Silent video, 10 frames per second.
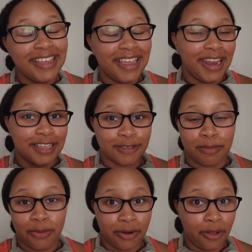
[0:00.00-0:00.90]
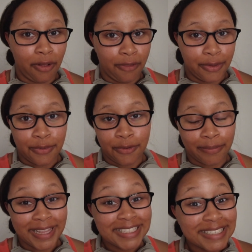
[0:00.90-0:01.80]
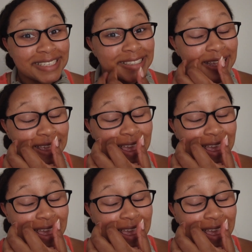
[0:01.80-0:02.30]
and exploring all the cool places.